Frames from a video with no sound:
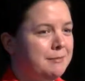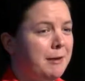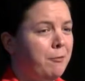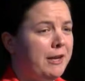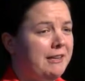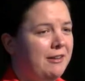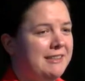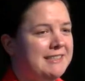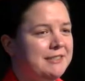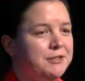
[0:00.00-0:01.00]
has been working on
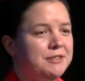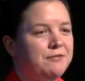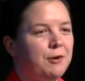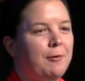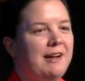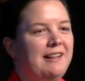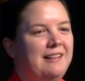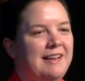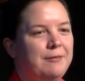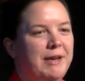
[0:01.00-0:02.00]
these issues for a
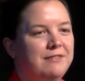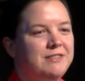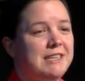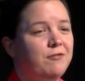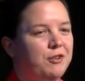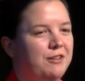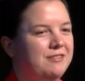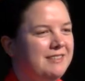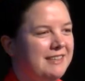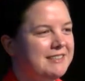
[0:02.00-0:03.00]
while, and we have
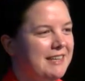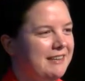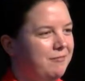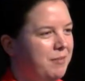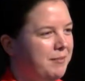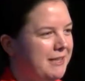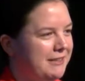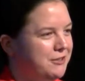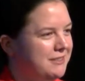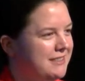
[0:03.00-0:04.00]
several exciting
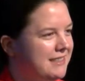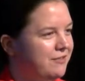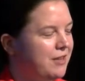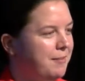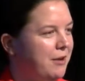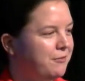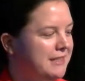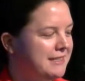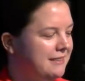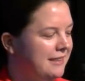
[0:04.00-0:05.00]
publications that have come out
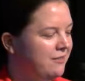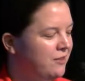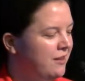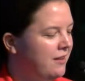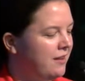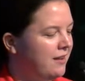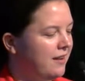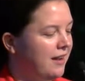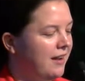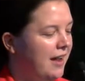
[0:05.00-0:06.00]
recently.
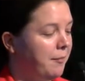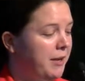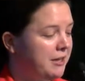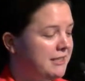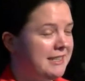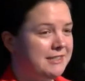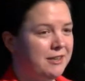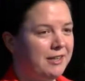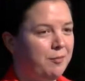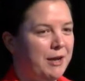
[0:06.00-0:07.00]
Uh, I'm here today
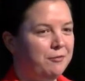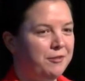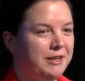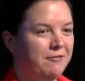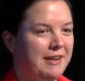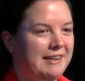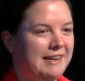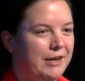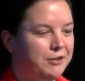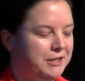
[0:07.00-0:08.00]
talking about
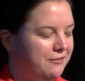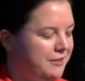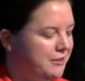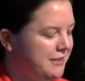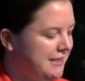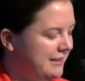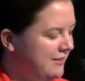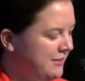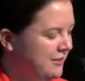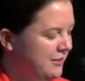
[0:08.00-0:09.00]
redefining energy
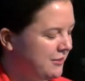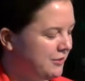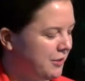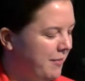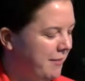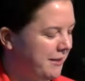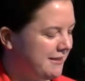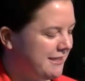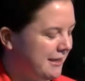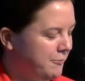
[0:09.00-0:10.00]
efficiency, which I'm happy
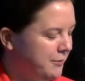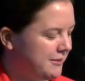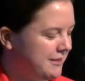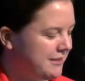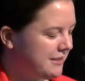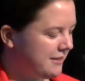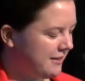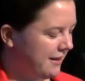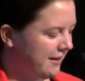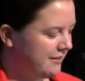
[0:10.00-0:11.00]
to say was
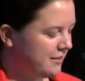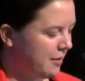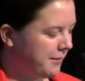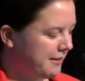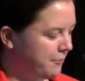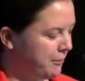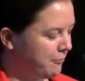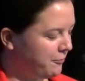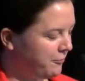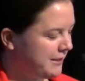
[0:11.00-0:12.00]
a topic that we
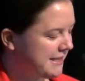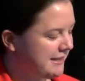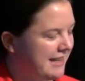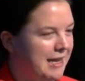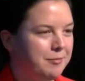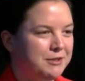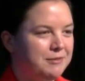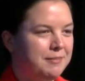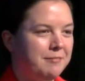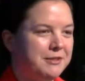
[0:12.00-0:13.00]
were recently able
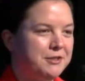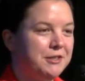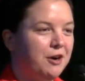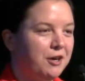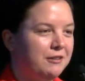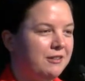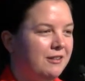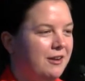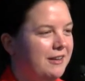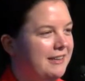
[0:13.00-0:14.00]
to publish an
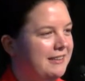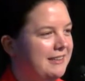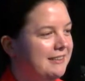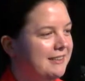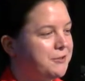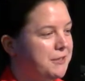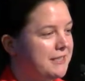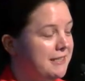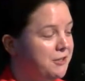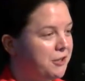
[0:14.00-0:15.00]
article on in the
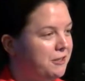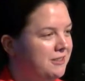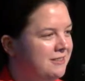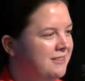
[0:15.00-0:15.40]
Electricity Journal.